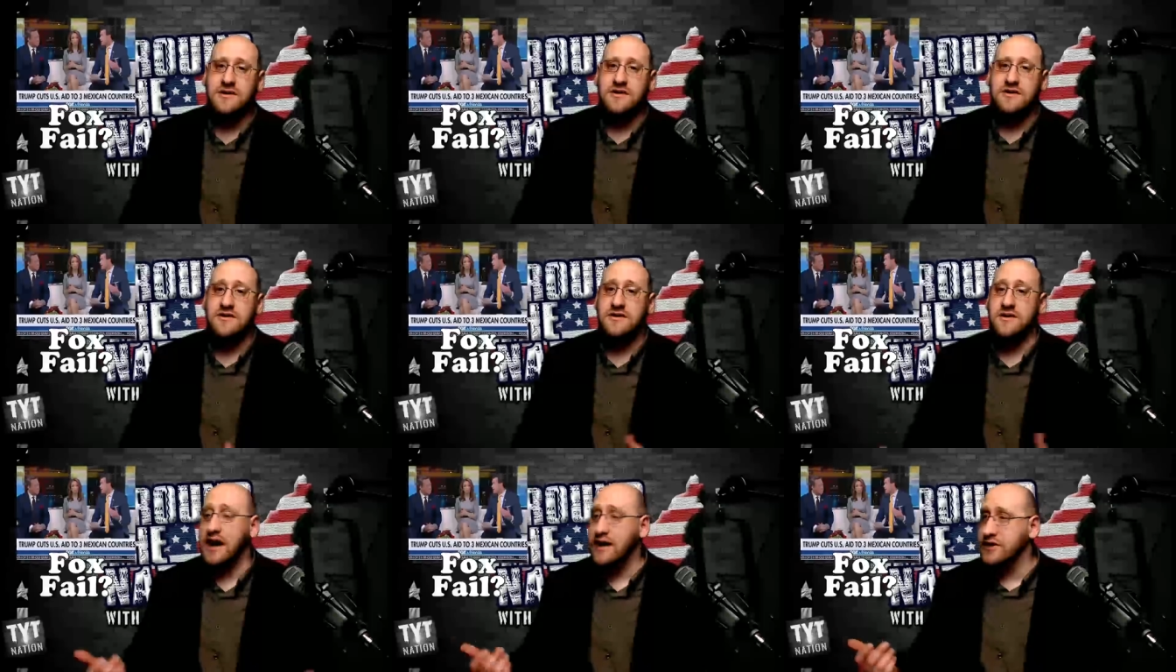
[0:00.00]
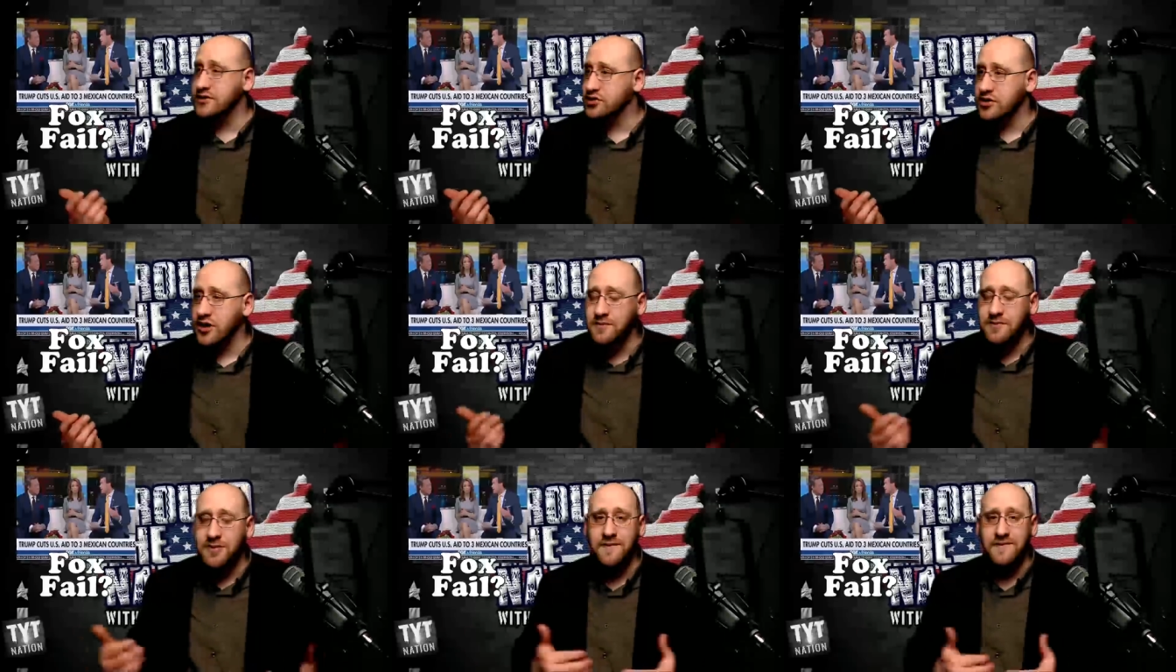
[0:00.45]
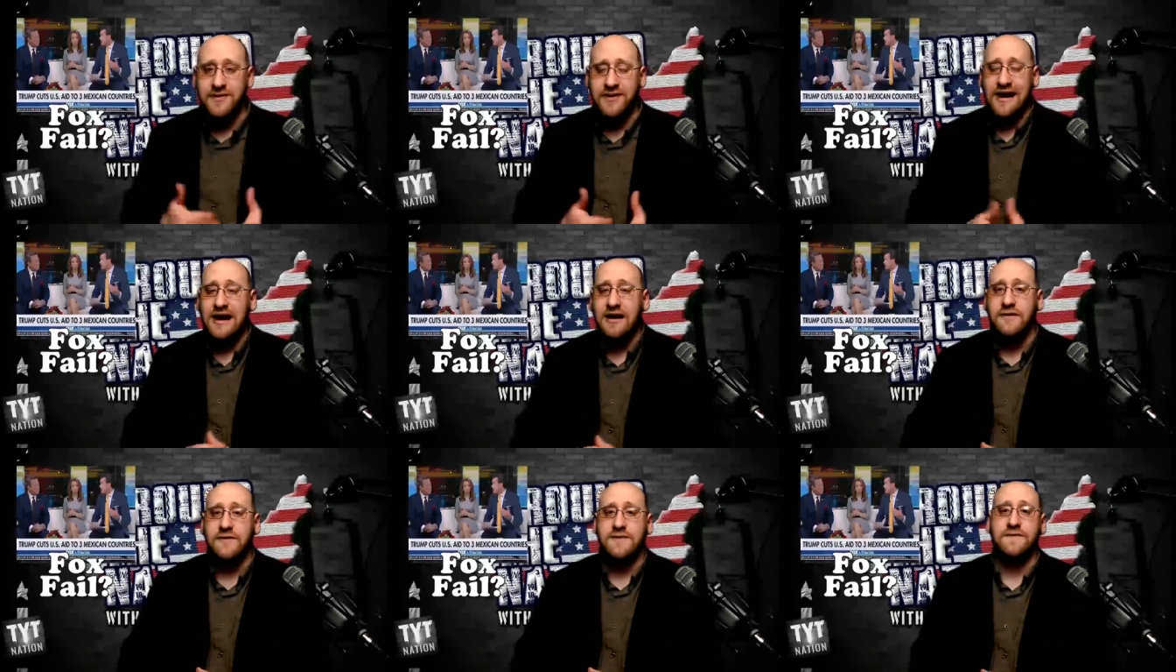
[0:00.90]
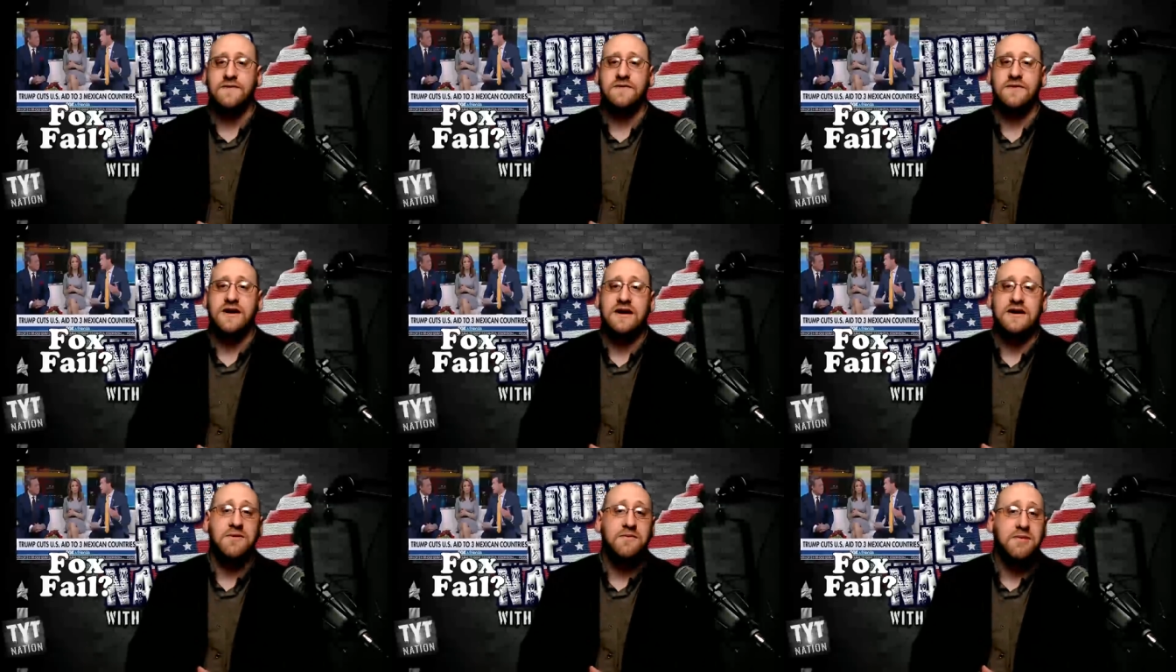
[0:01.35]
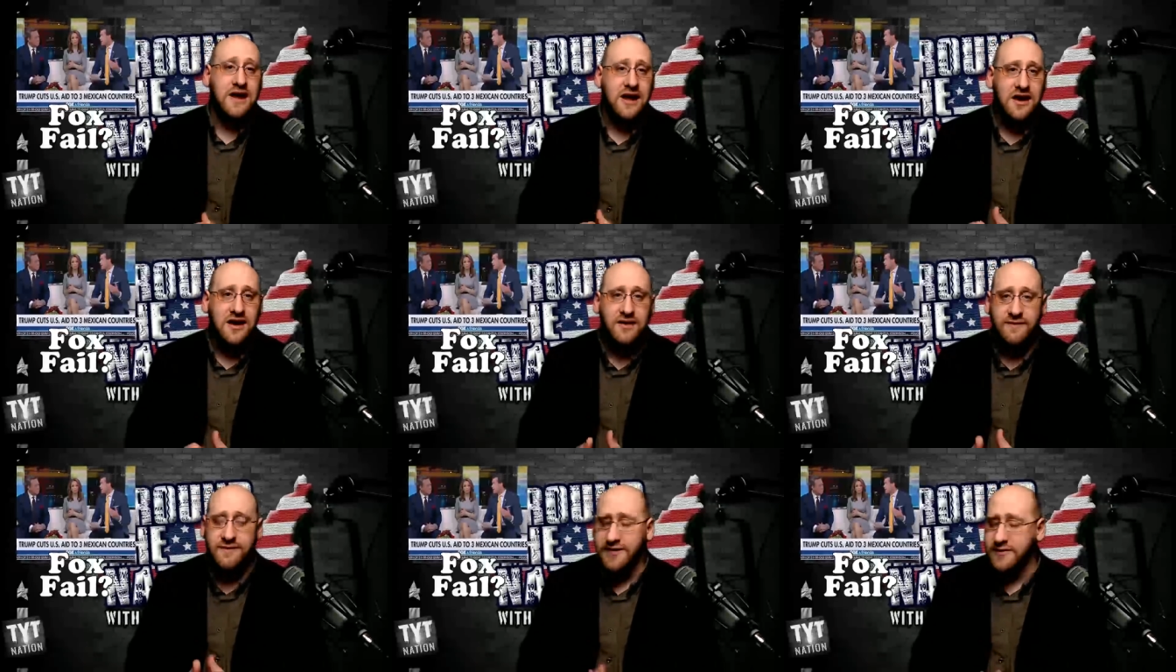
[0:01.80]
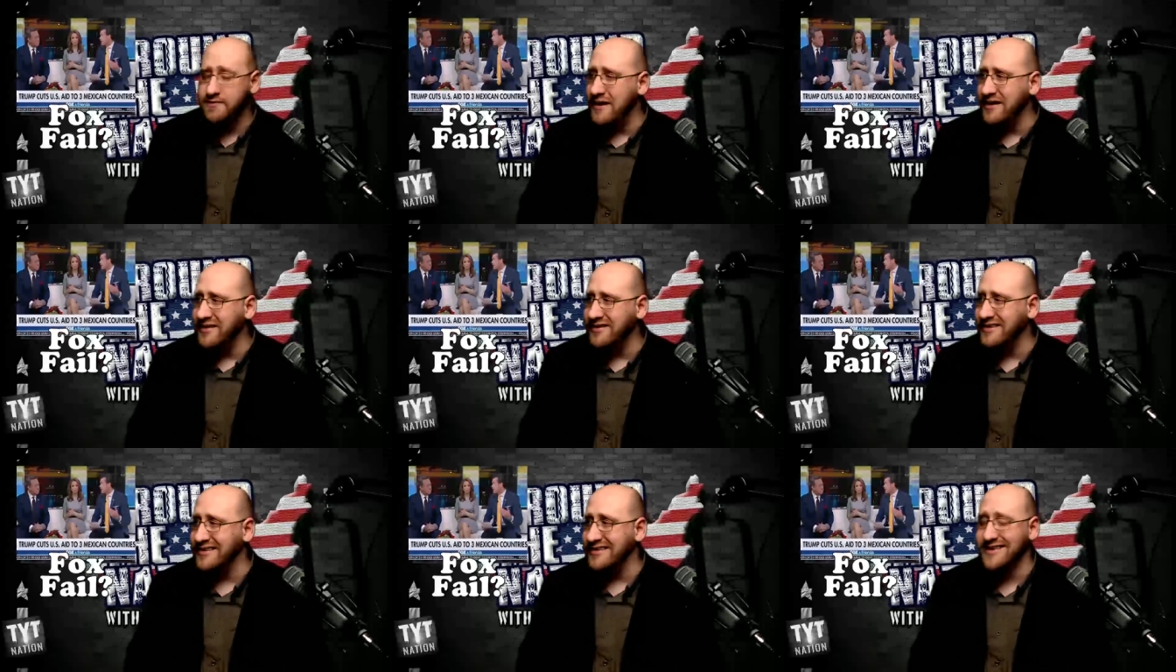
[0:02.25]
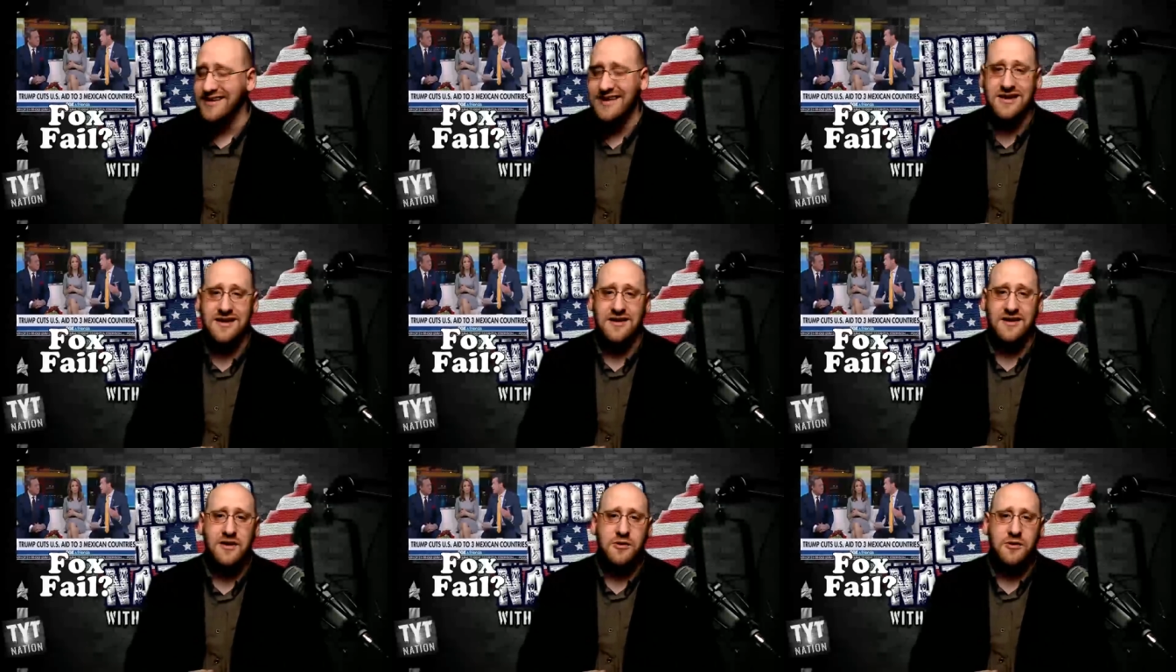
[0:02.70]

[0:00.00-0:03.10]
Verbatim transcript: I, Trump himself, at the beginning of his presidency,